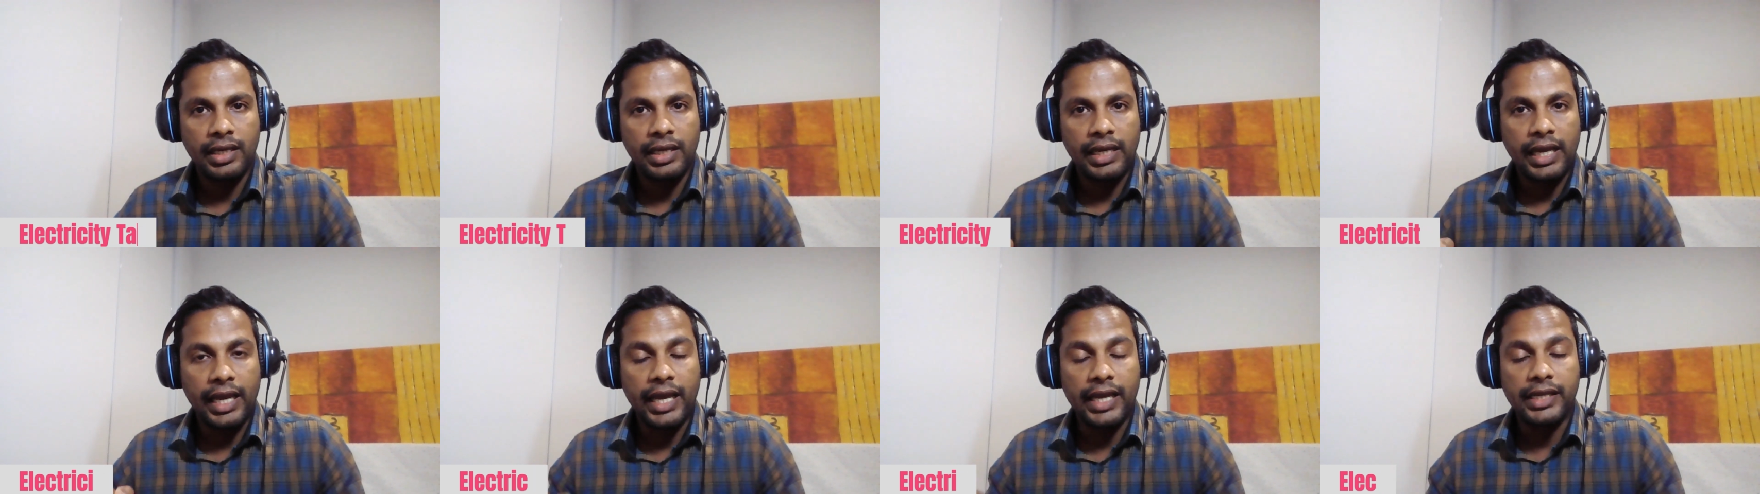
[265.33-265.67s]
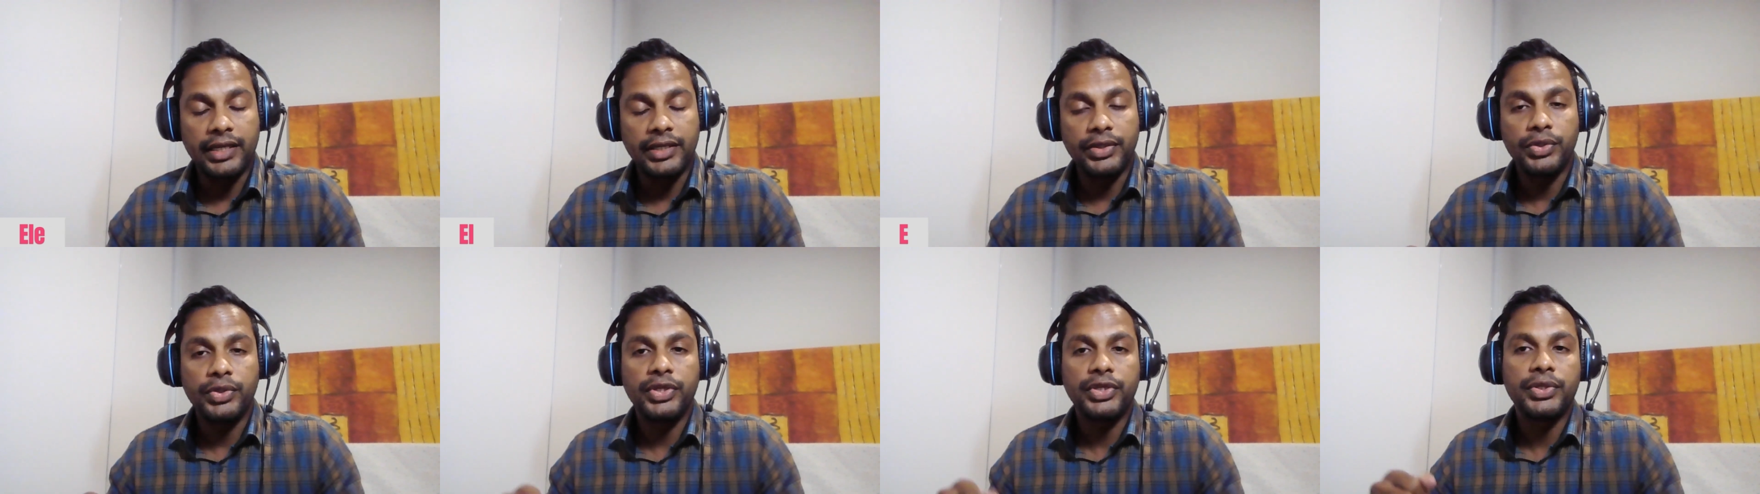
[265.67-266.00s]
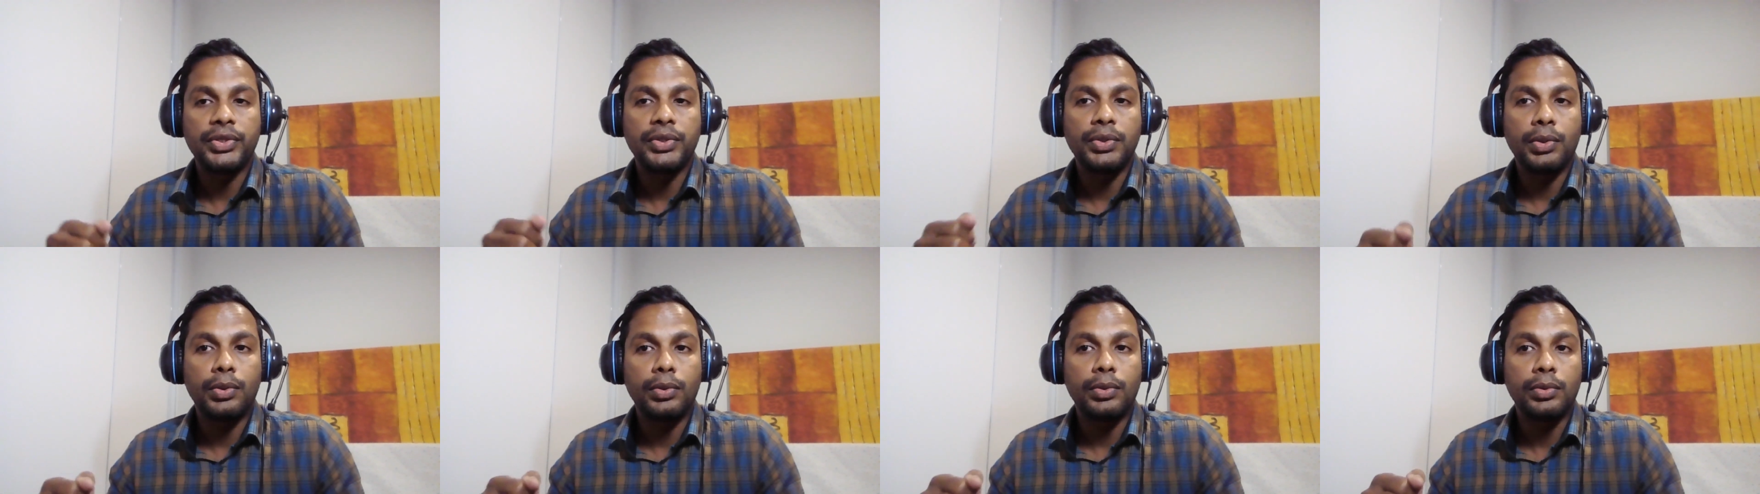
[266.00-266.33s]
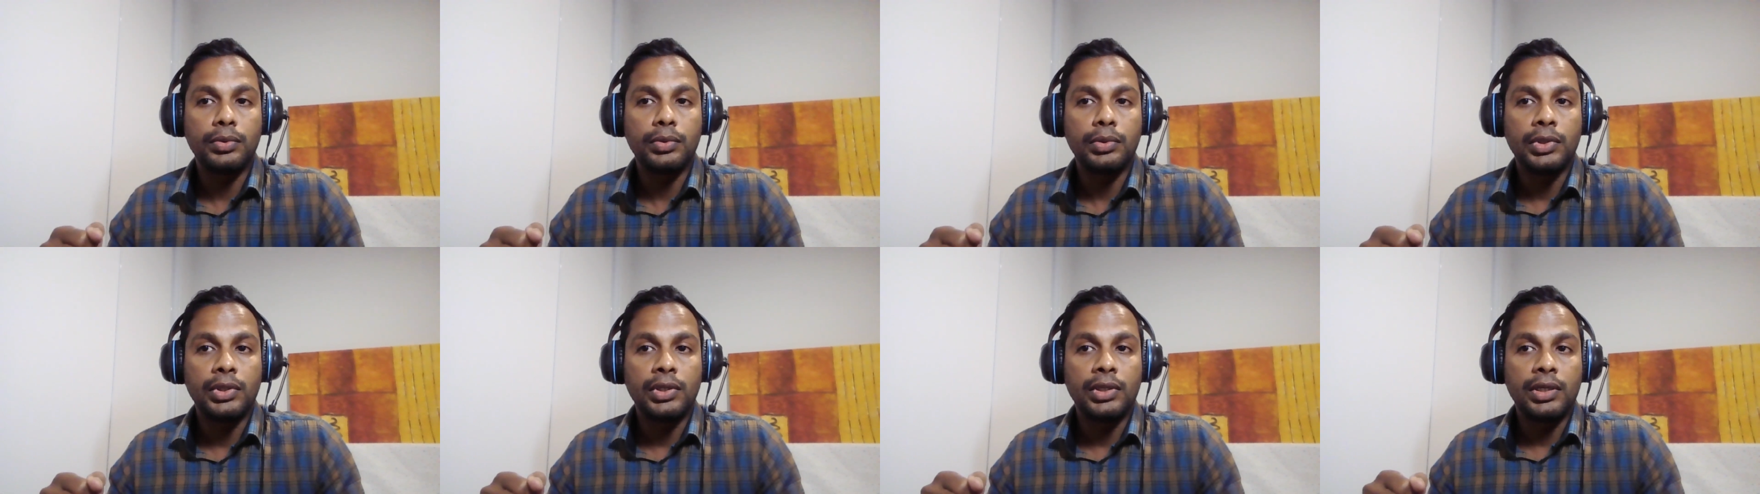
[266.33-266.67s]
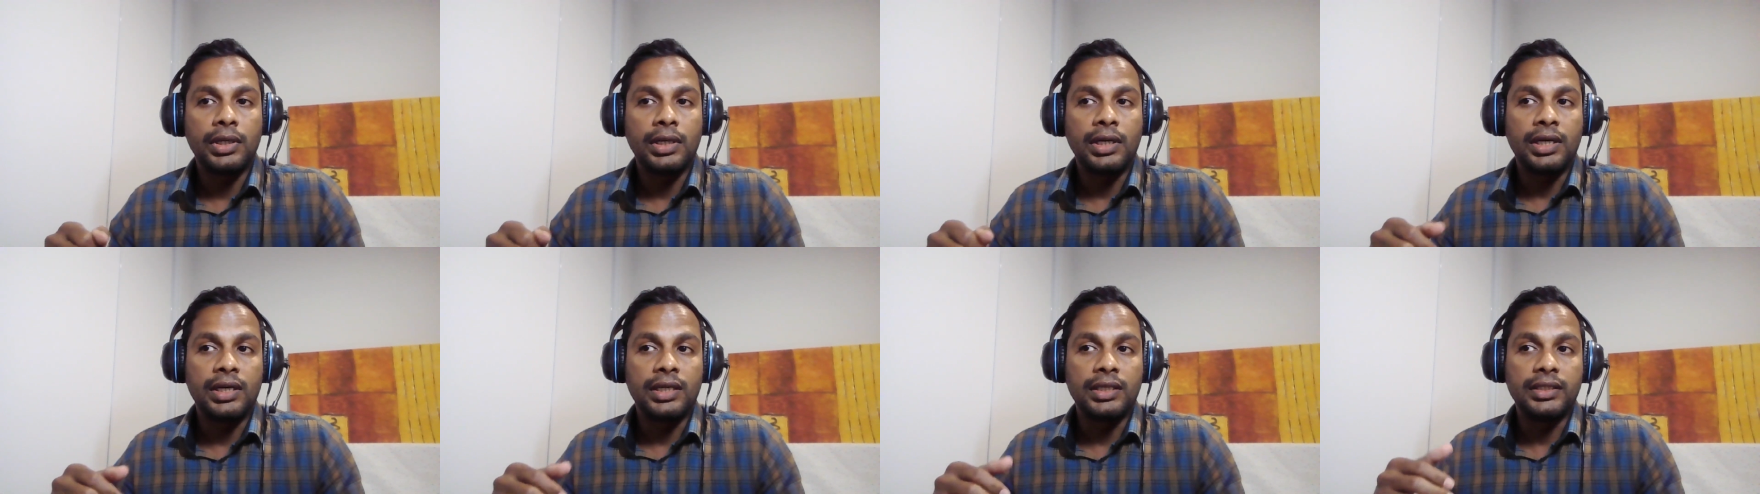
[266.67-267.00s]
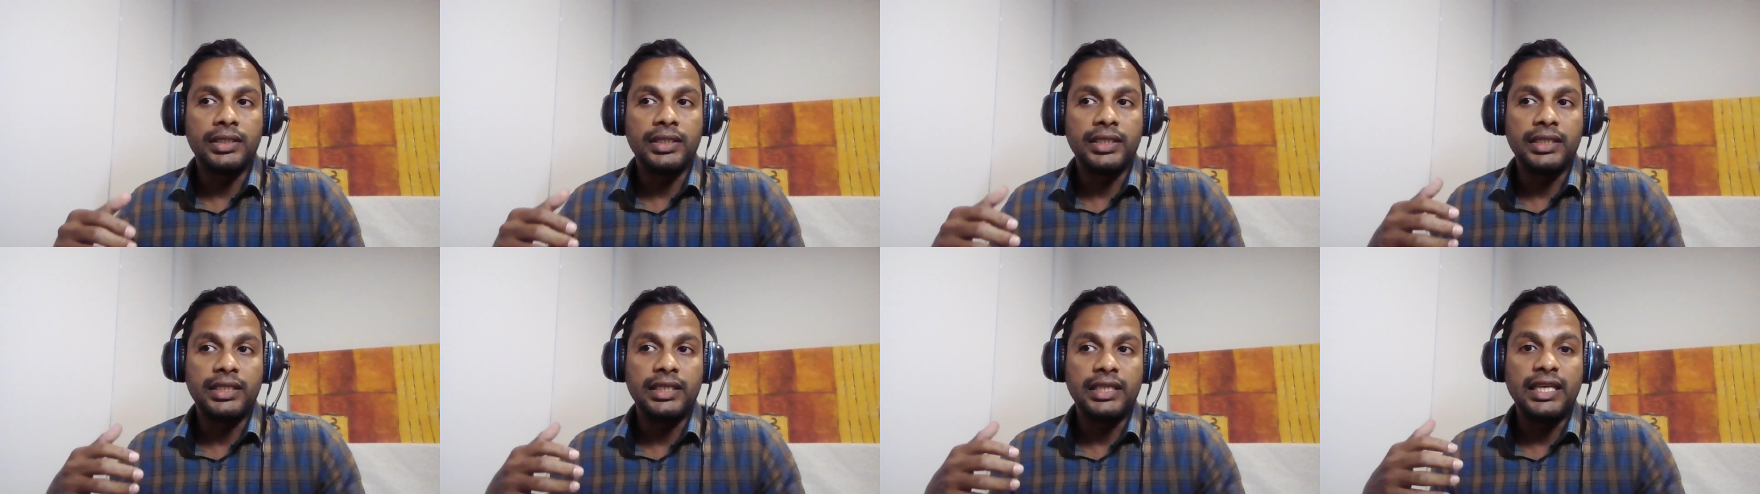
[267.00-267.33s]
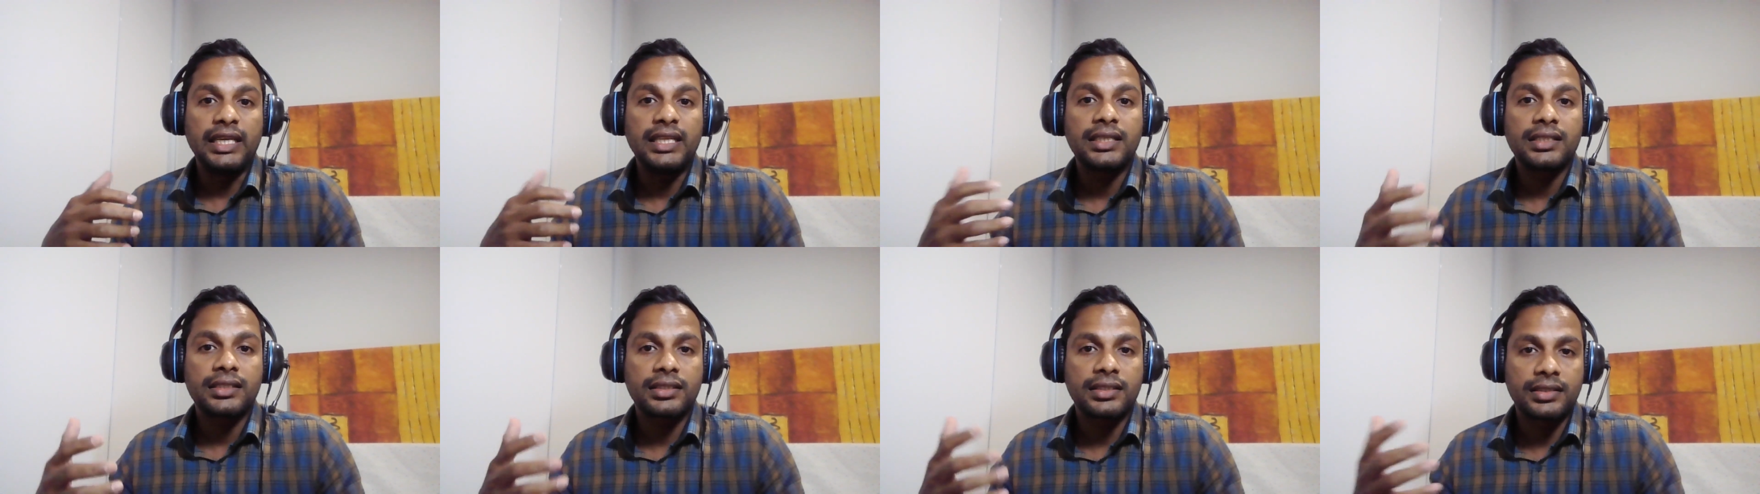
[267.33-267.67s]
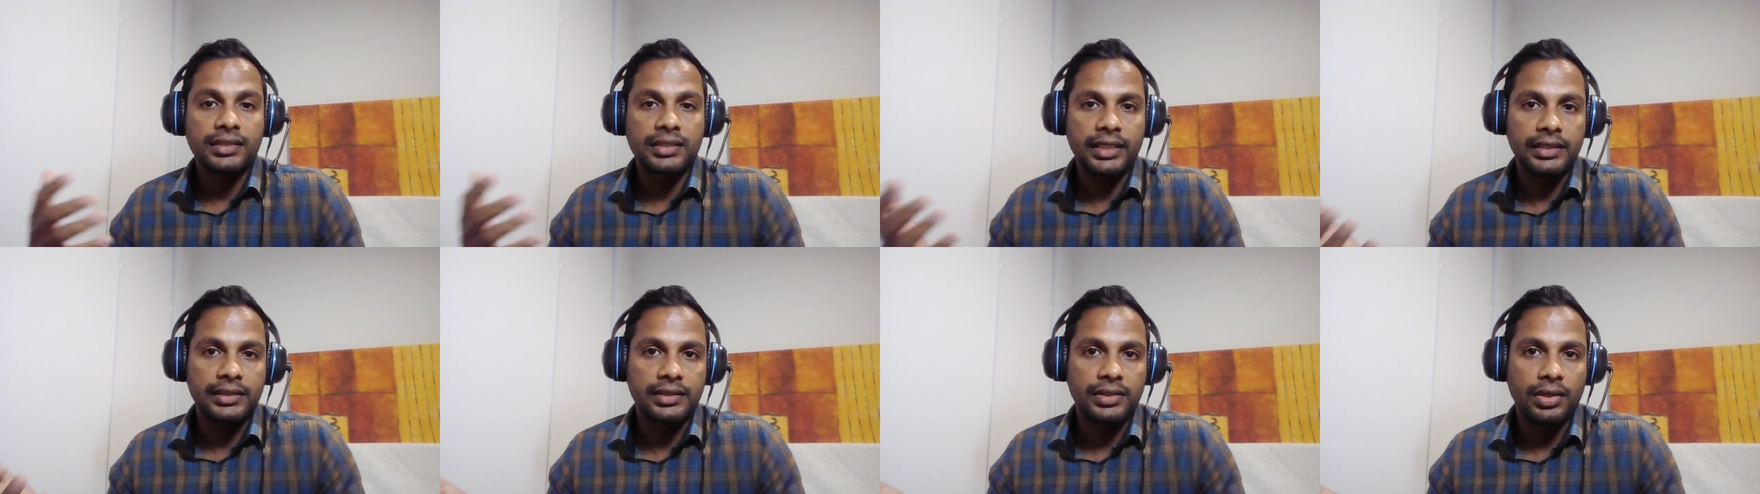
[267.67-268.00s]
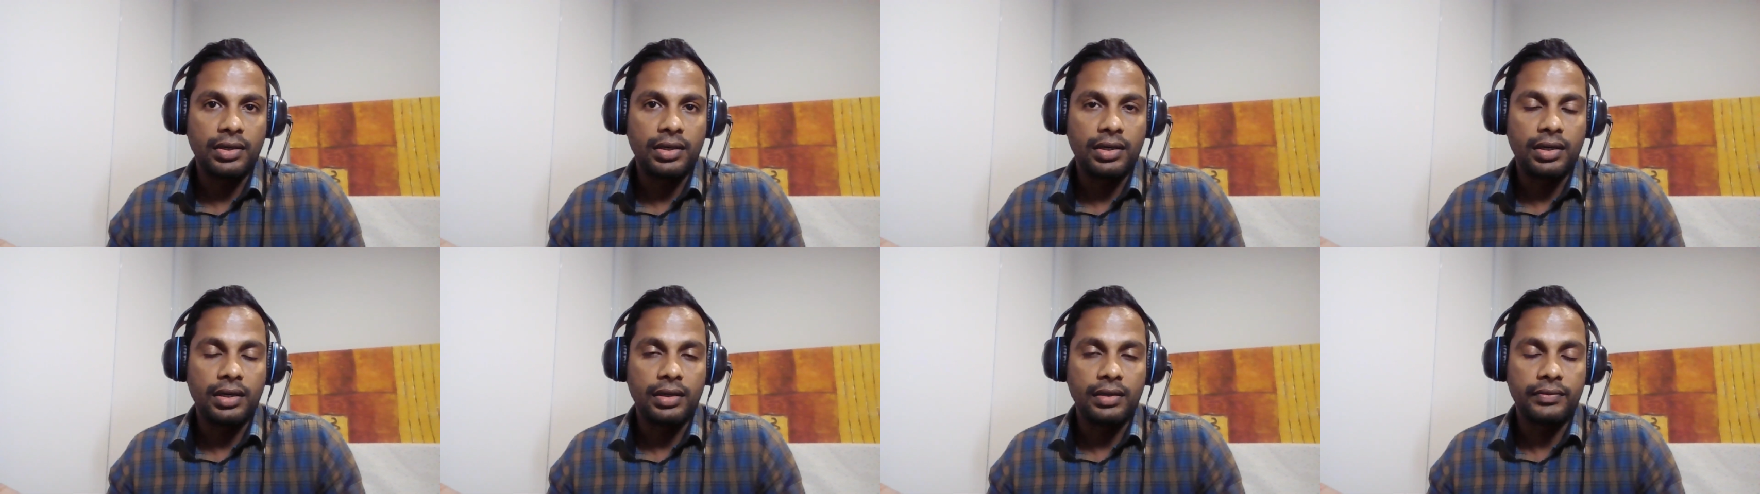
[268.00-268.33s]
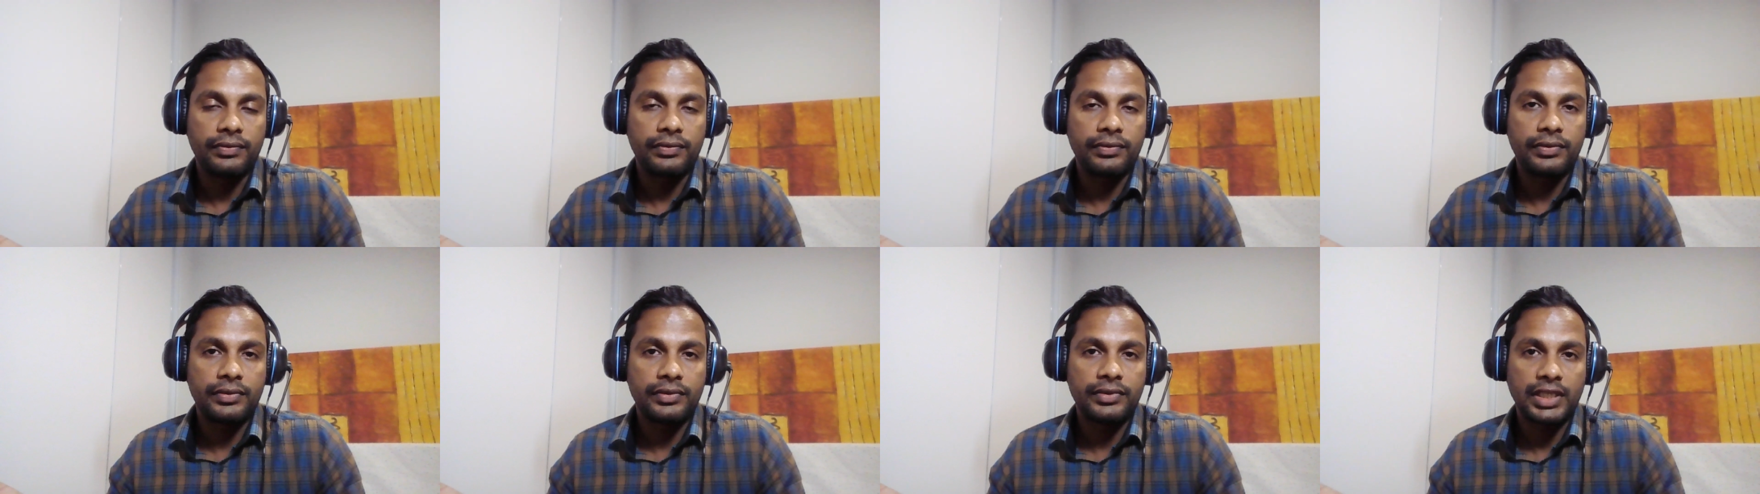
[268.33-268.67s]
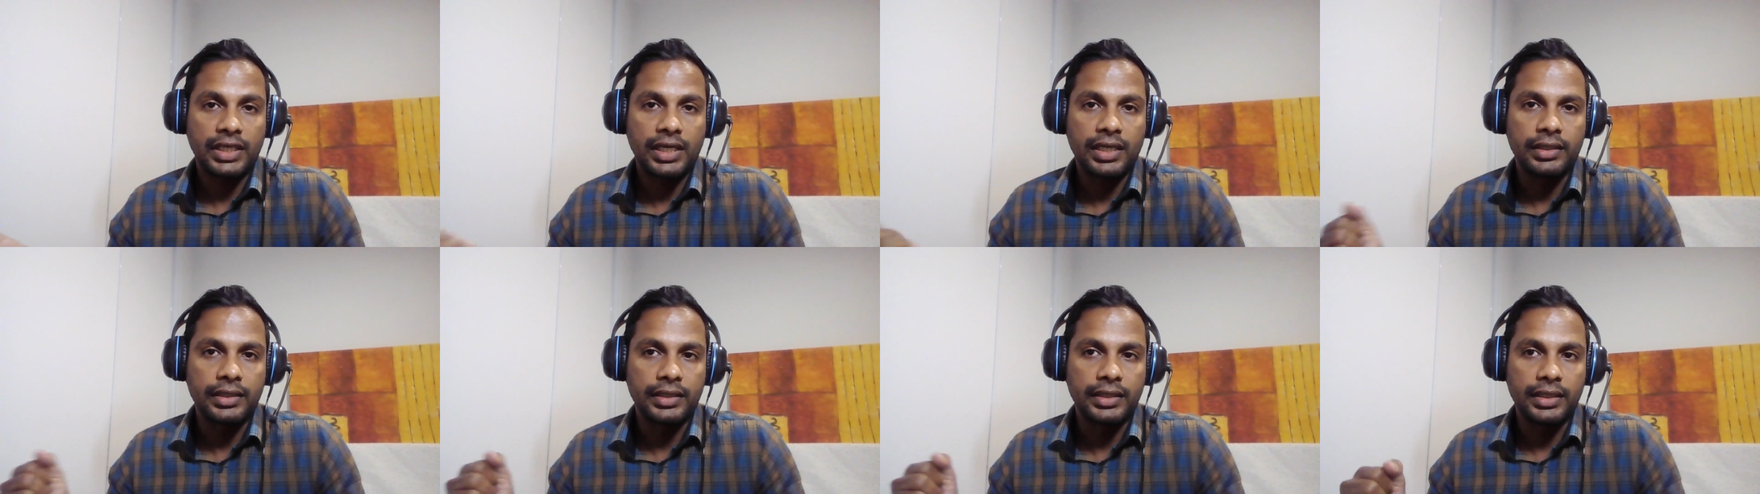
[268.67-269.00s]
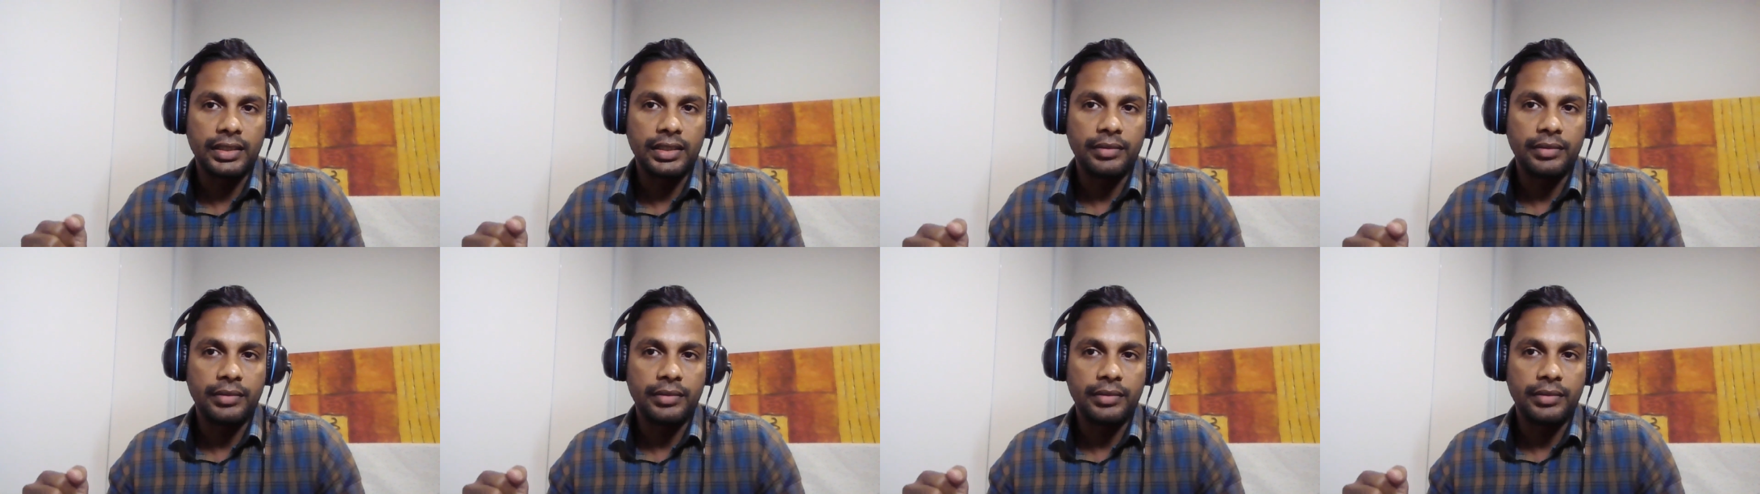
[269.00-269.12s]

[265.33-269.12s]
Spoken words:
and you need to know the interest rate of the country,